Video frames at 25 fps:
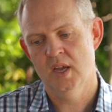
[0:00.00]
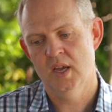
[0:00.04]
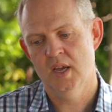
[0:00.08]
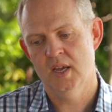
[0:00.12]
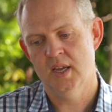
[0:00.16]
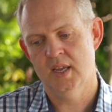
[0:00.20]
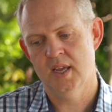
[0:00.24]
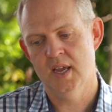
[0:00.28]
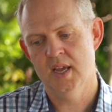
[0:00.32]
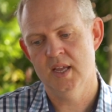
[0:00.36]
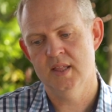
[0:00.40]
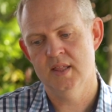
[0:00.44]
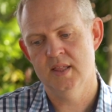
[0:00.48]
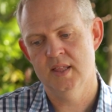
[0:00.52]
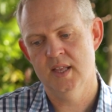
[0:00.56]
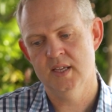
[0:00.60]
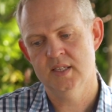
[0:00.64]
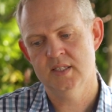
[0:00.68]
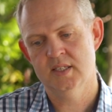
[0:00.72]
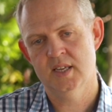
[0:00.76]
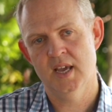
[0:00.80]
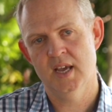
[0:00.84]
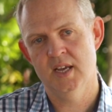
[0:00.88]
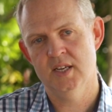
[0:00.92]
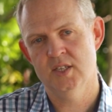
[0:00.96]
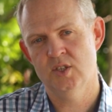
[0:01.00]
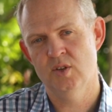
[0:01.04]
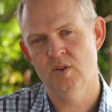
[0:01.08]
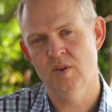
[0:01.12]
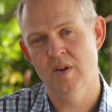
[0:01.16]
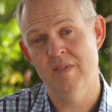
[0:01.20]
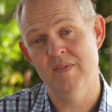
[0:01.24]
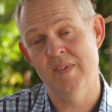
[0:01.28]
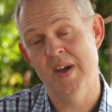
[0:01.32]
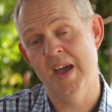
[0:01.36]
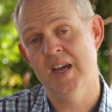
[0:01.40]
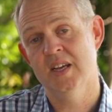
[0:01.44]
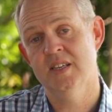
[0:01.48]
Again, that's cash you
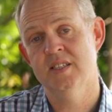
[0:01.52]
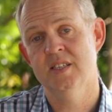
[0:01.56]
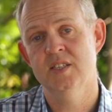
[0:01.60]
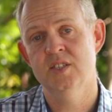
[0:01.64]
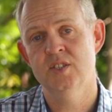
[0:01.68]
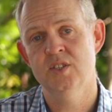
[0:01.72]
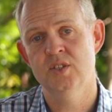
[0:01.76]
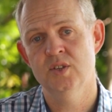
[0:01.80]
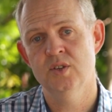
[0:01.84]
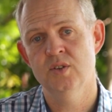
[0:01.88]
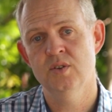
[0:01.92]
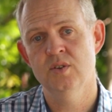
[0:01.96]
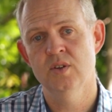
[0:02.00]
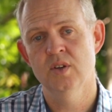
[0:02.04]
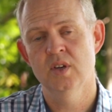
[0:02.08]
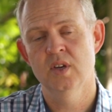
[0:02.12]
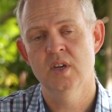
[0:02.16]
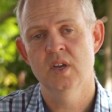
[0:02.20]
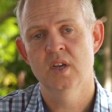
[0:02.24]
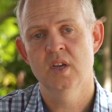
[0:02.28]
have access to.